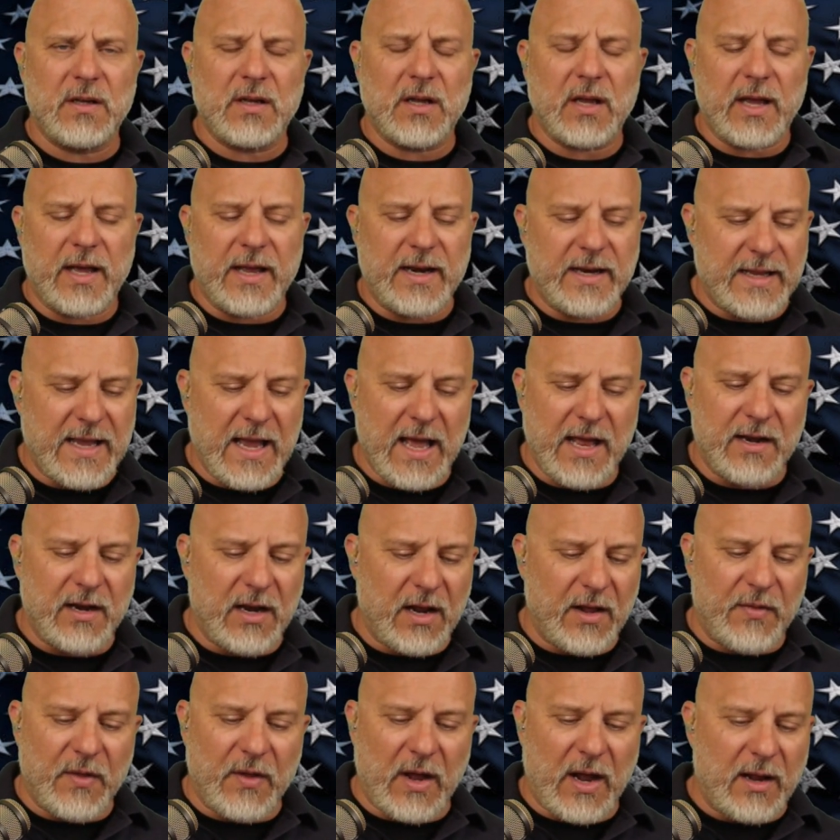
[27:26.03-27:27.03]
And again,
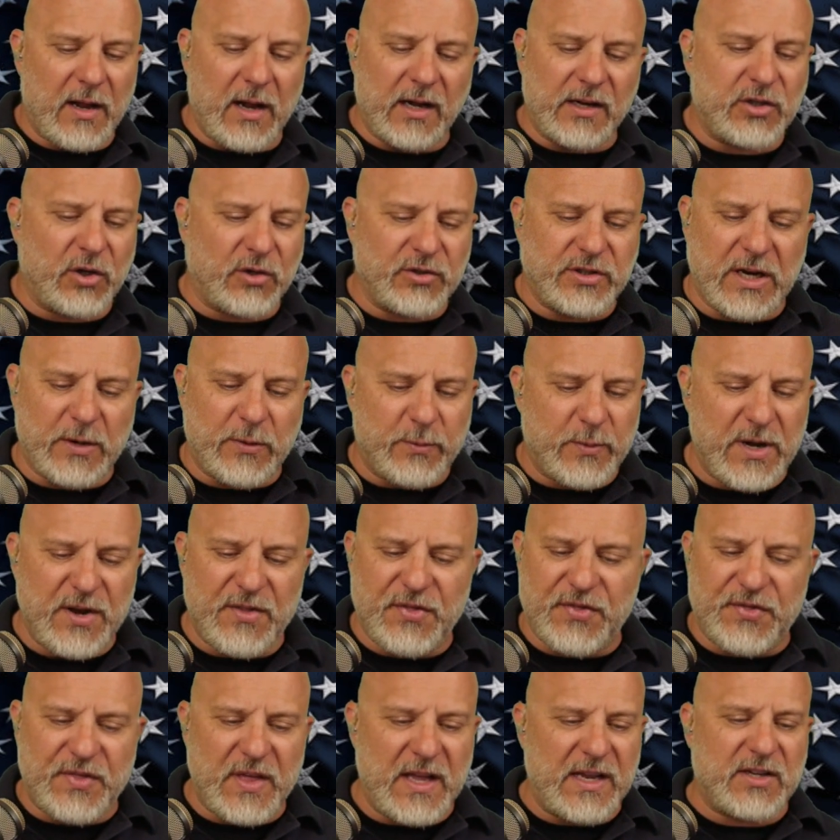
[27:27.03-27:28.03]
I told you, I
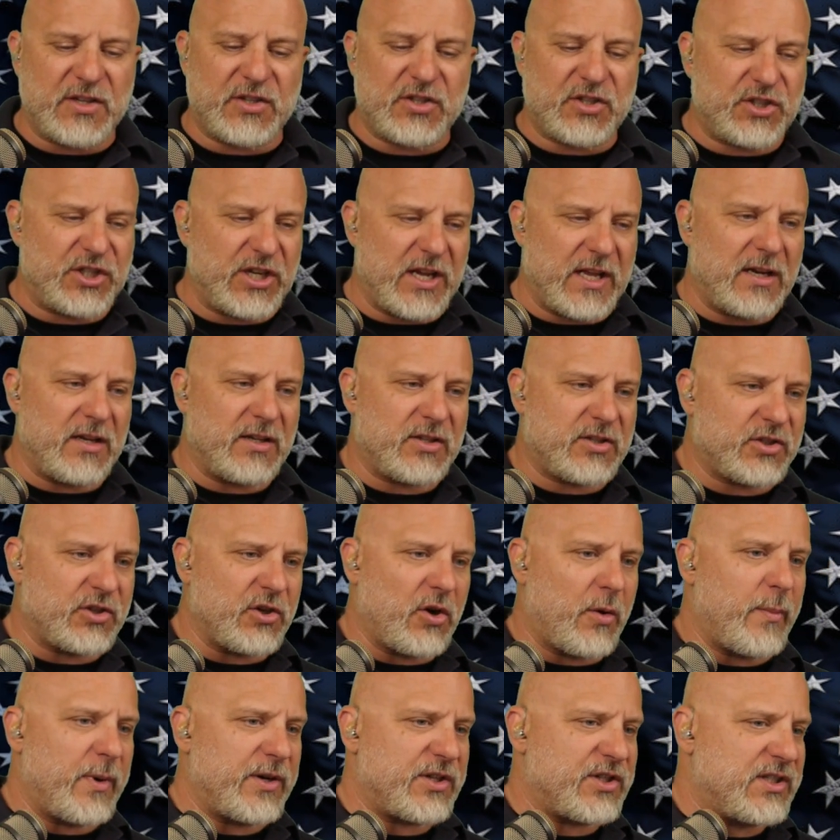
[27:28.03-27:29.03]
rethink shit
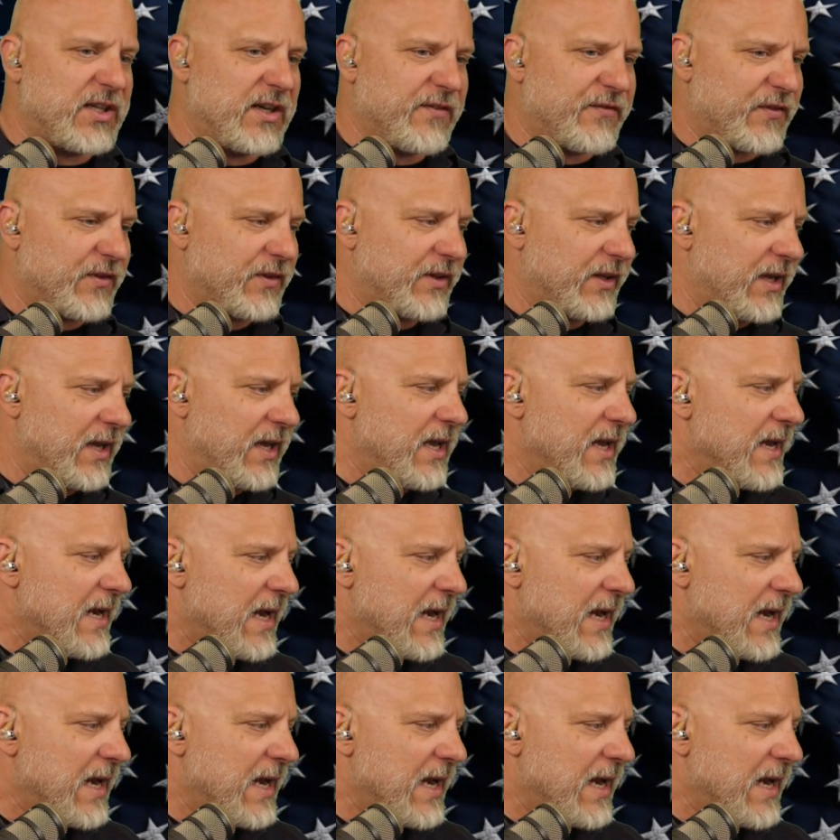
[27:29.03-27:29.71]
so much differently.